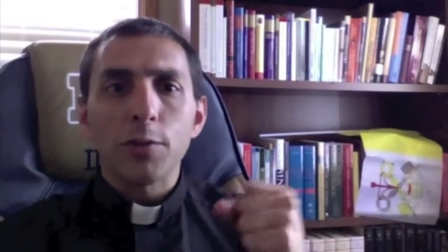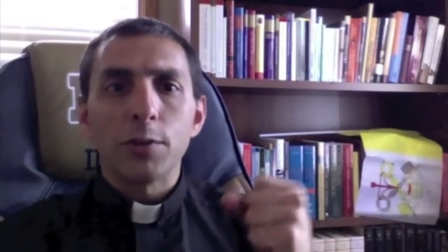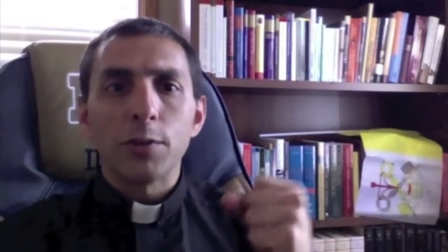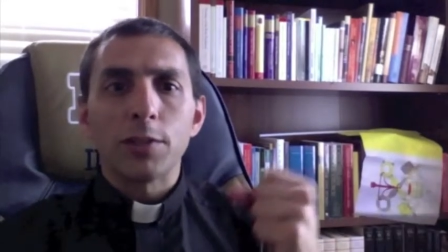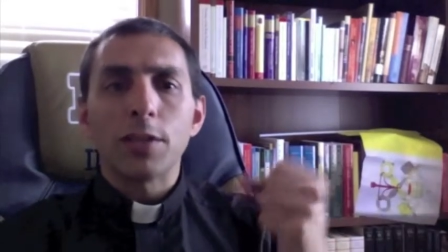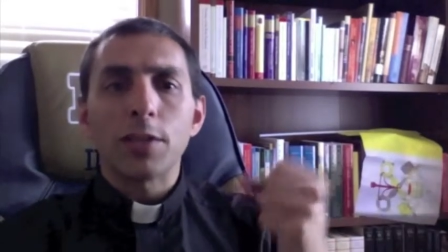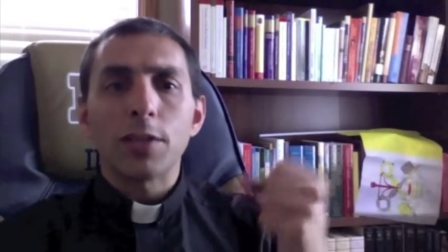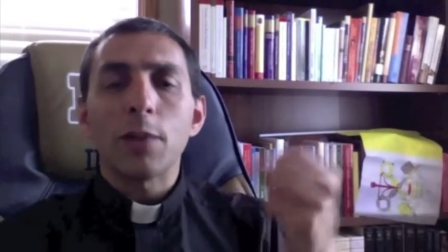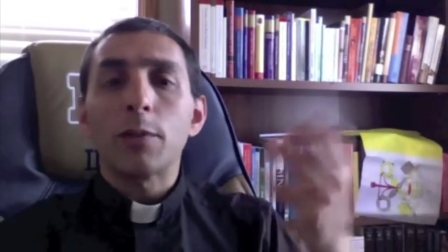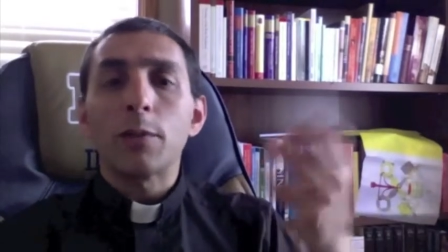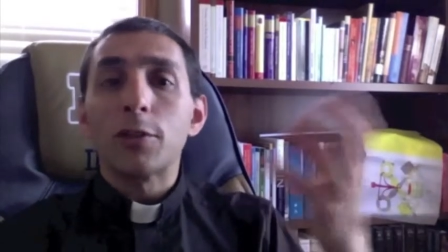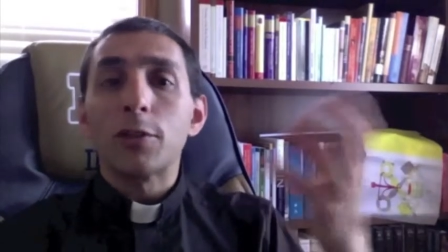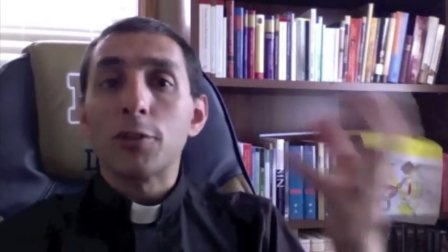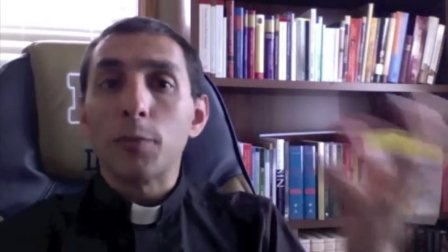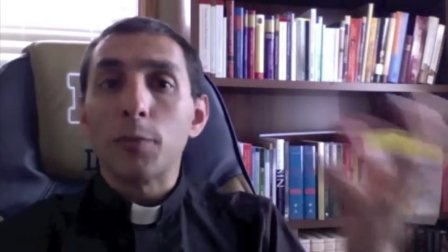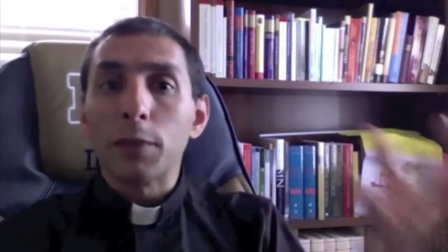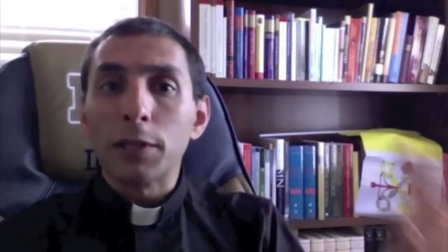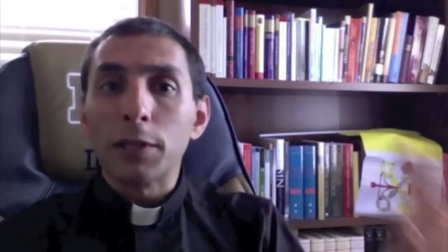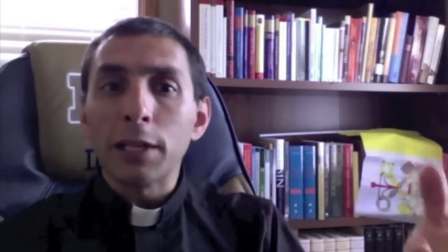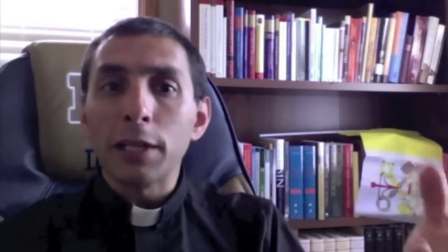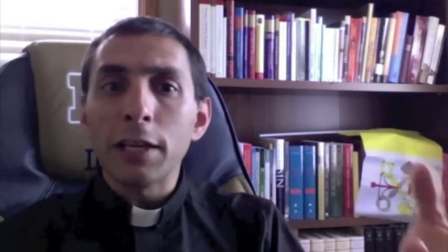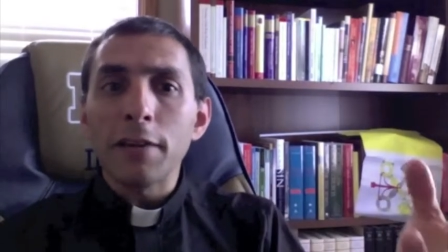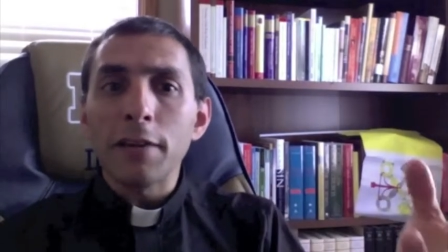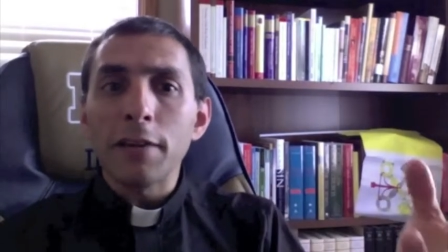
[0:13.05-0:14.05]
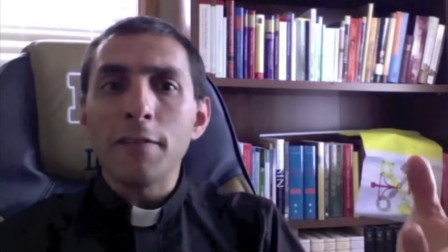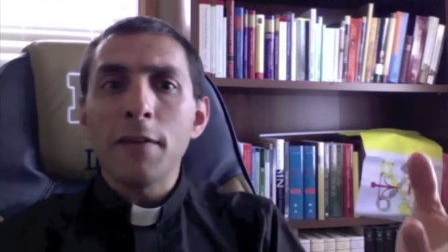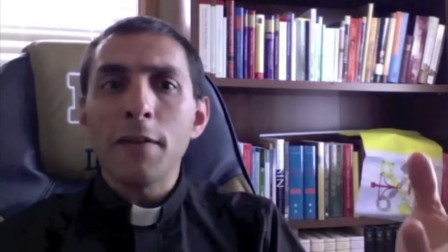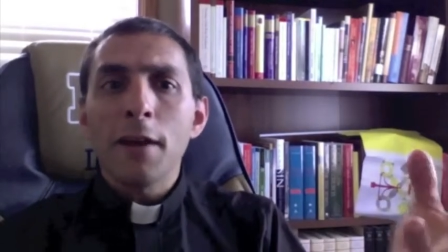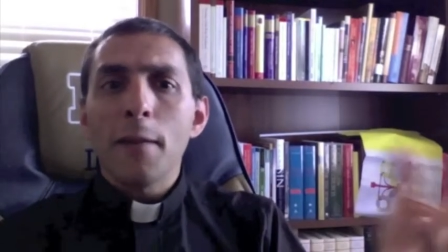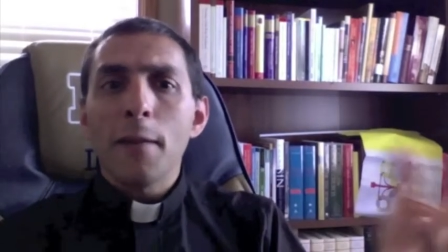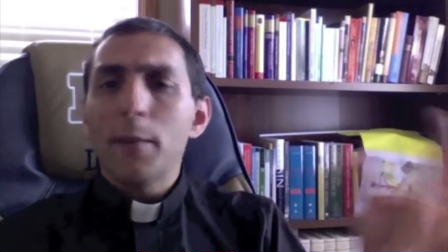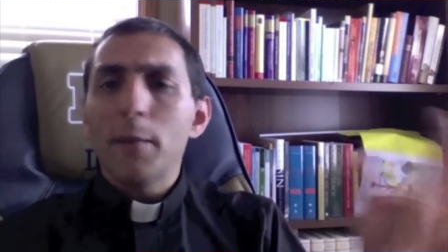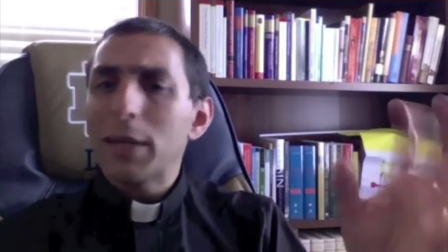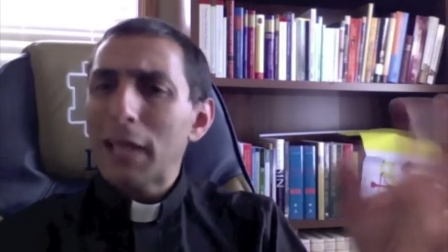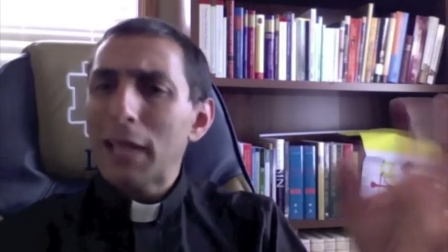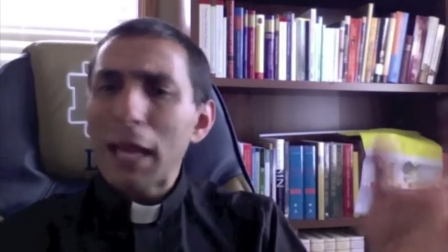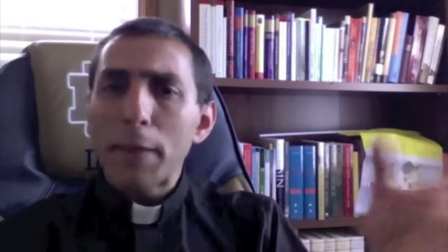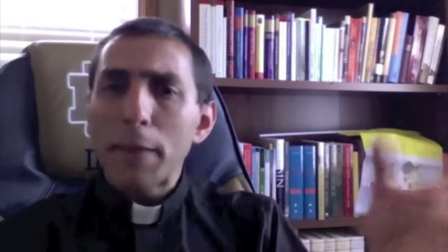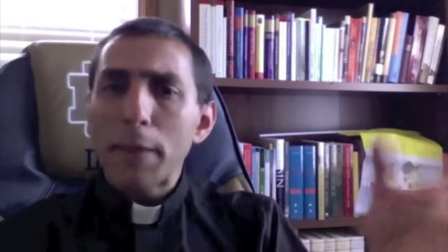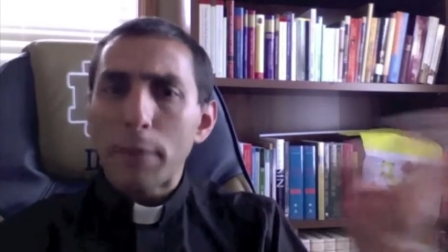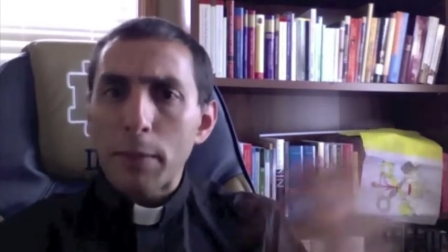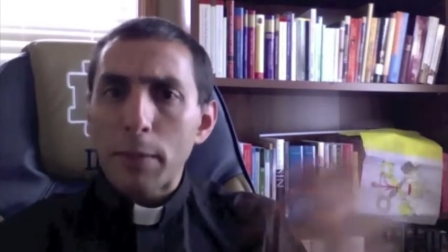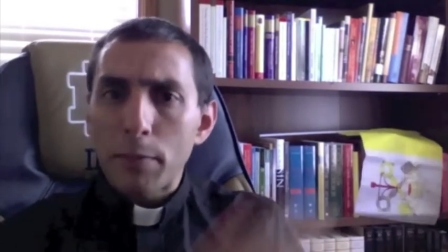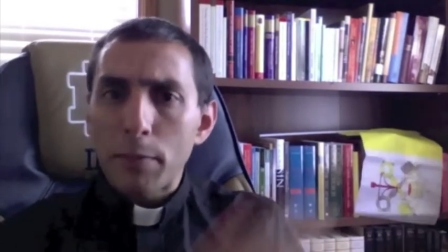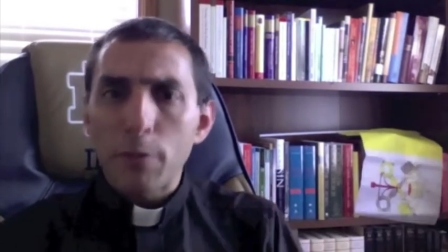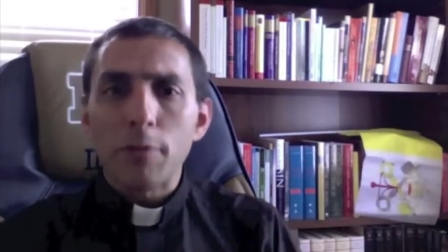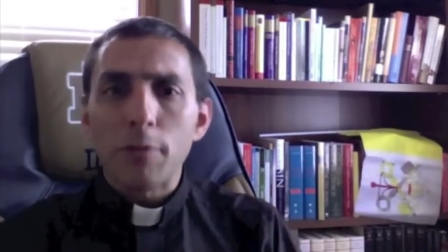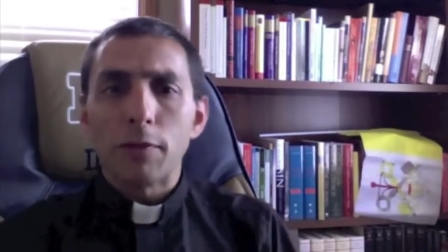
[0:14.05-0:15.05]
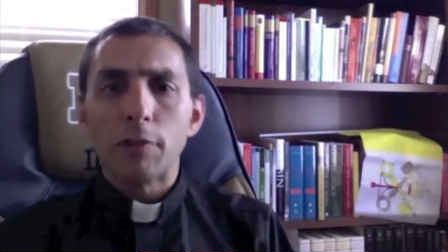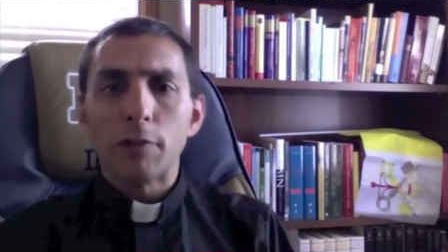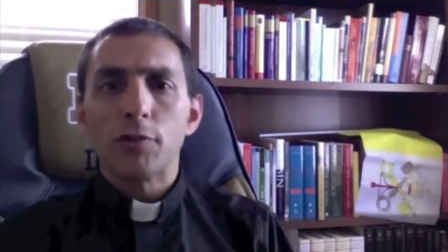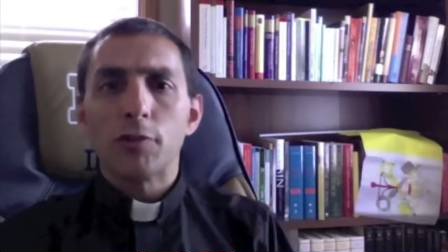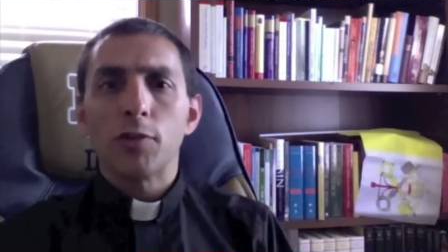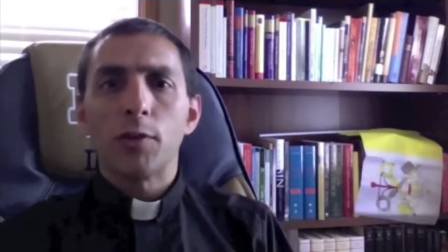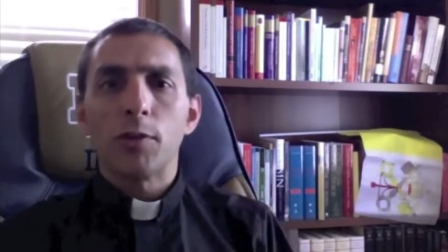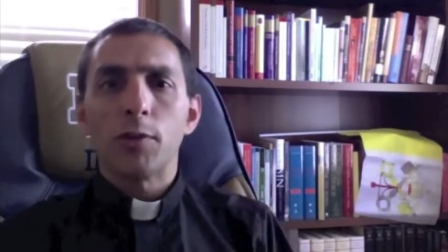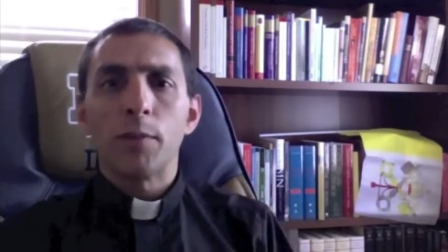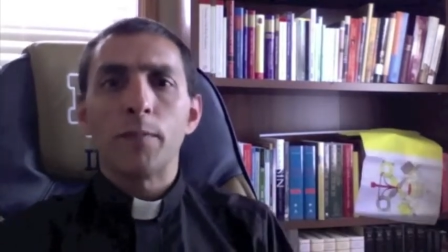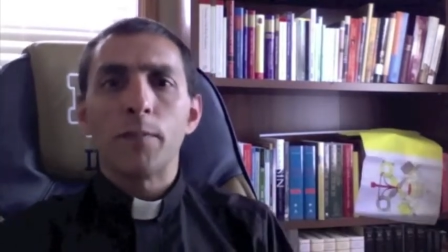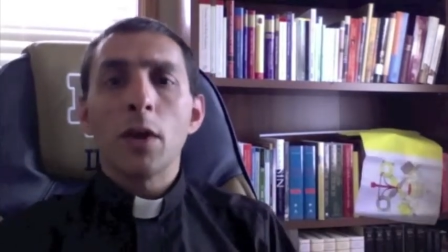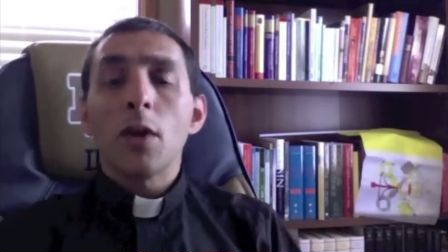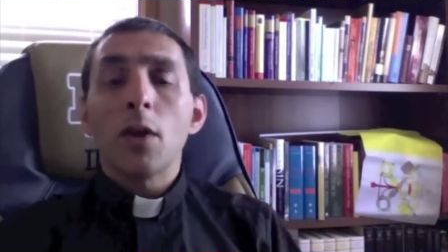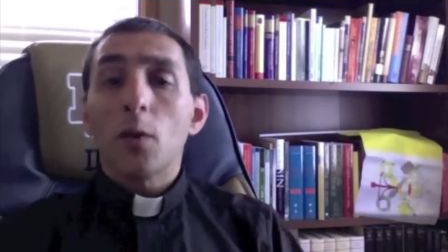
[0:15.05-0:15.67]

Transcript: It's that which you believe but can't be proven true.